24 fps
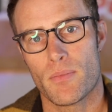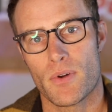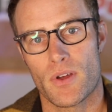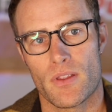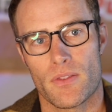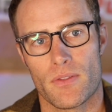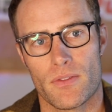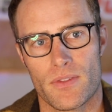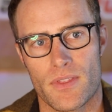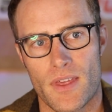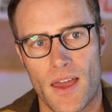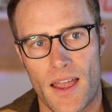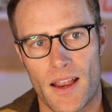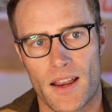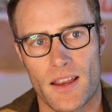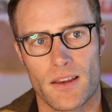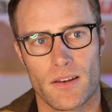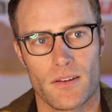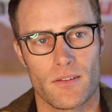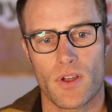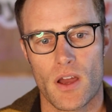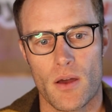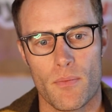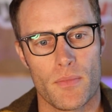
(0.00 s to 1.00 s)
but that can
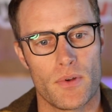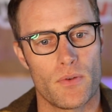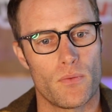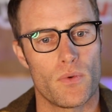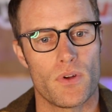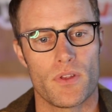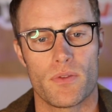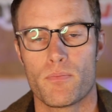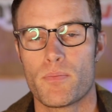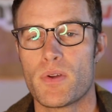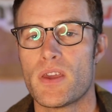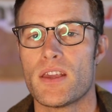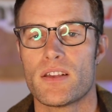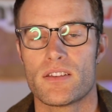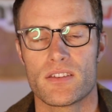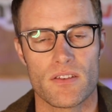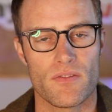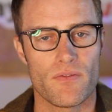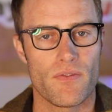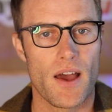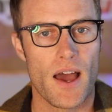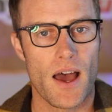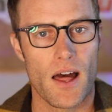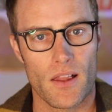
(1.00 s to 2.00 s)
come with peaks and
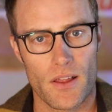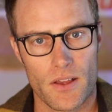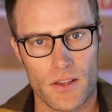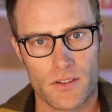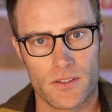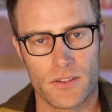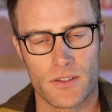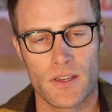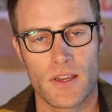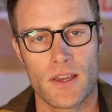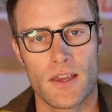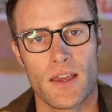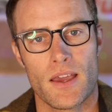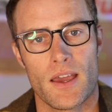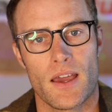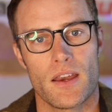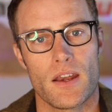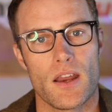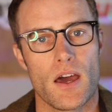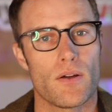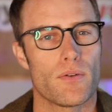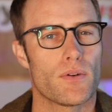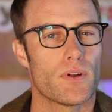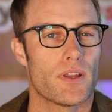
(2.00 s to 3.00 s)
valleys and
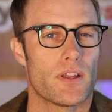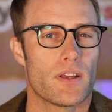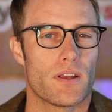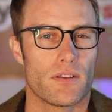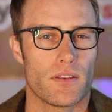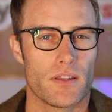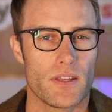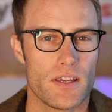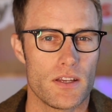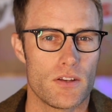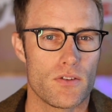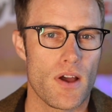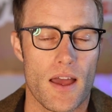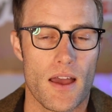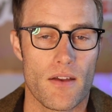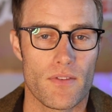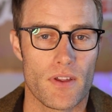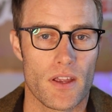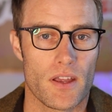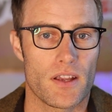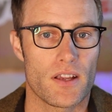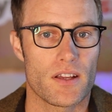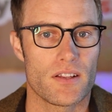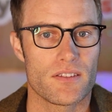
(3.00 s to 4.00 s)
not really lead to having
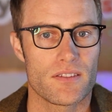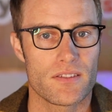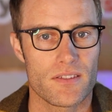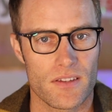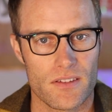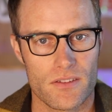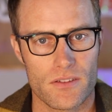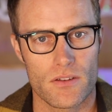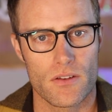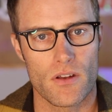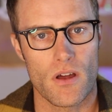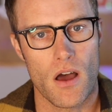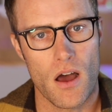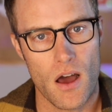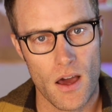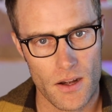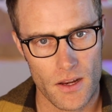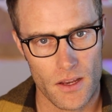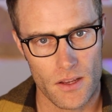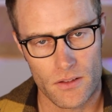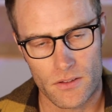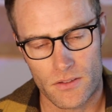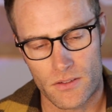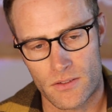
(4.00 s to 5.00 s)
a consistent
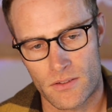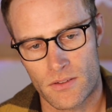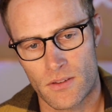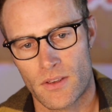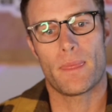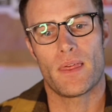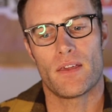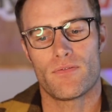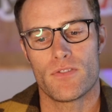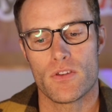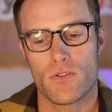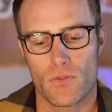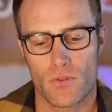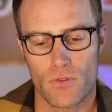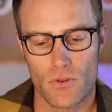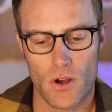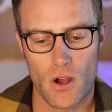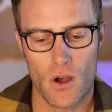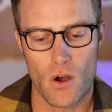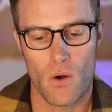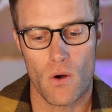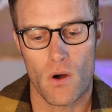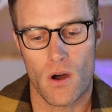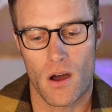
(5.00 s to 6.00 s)
audience. If you
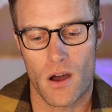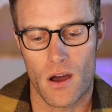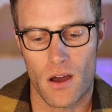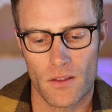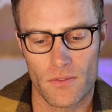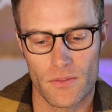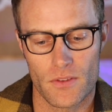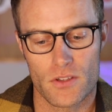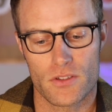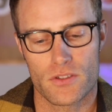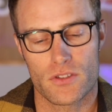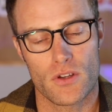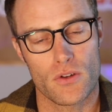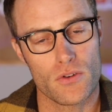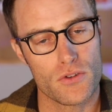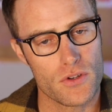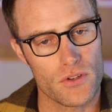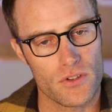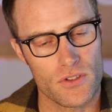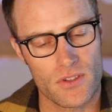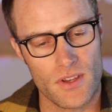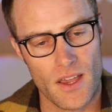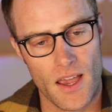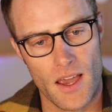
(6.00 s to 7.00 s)
grow on the social
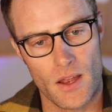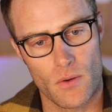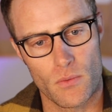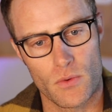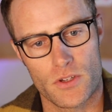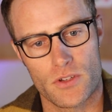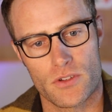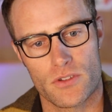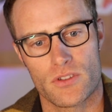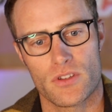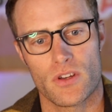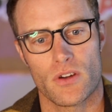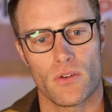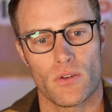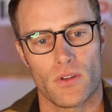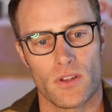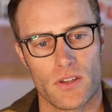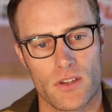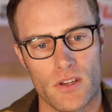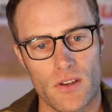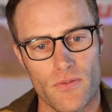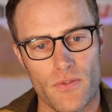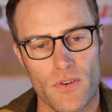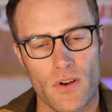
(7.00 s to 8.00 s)
side, which is totally
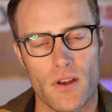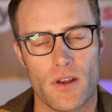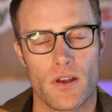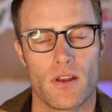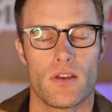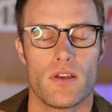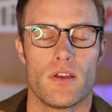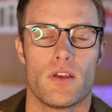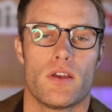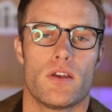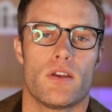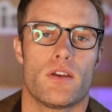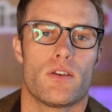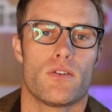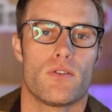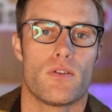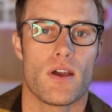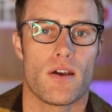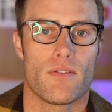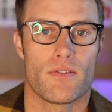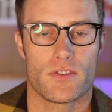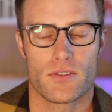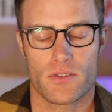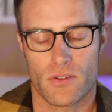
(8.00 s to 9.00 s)
different, you
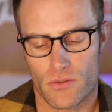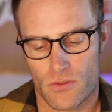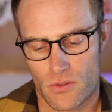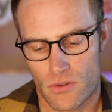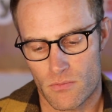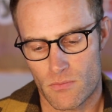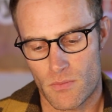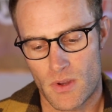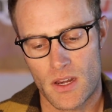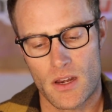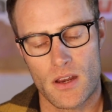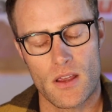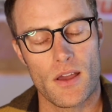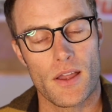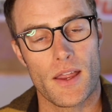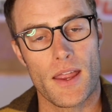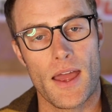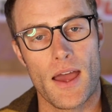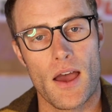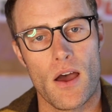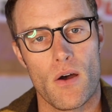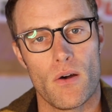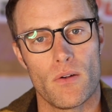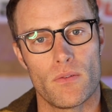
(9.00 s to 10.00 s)
have a social media
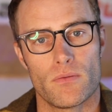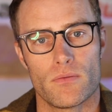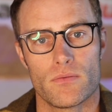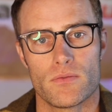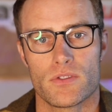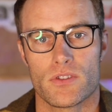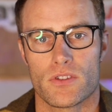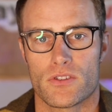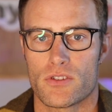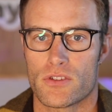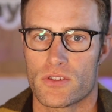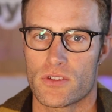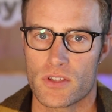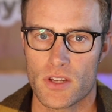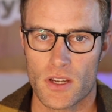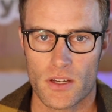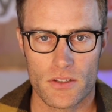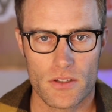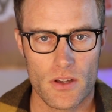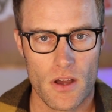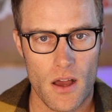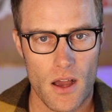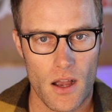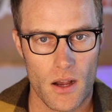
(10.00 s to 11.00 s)
account such as
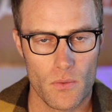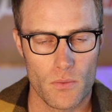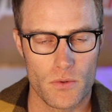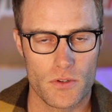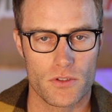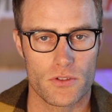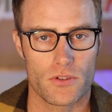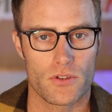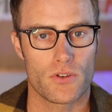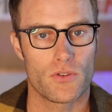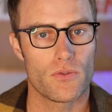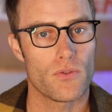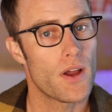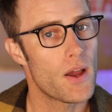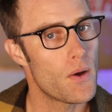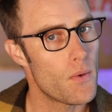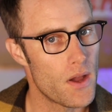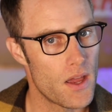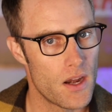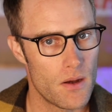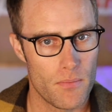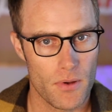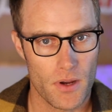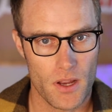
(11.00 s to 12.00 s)
TikTok, which is a great way
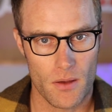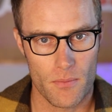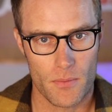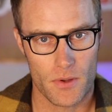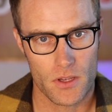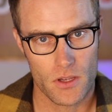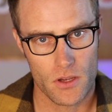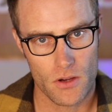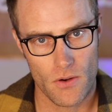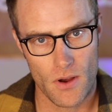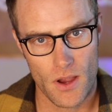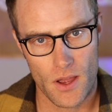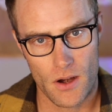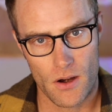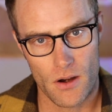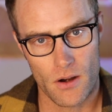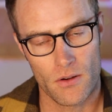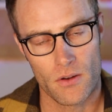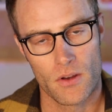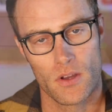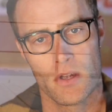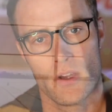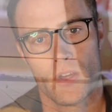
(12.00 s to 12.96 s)
to become a curator.